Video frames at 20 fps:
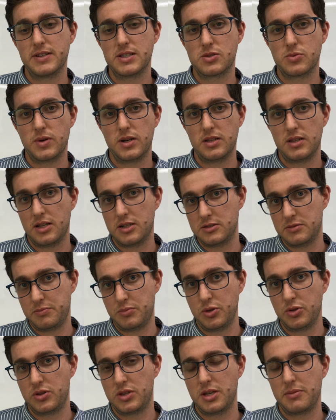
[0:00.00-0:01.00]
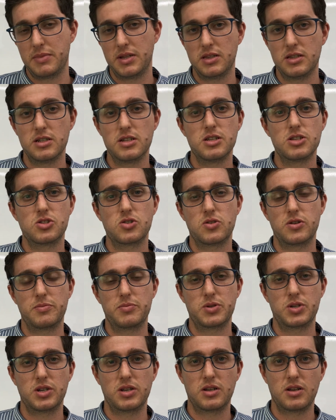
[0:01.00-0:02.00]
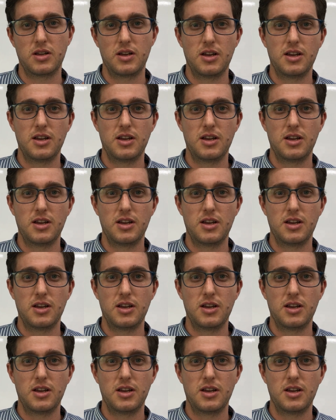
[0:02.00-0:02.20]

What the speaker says: as well. I'll put them in the description.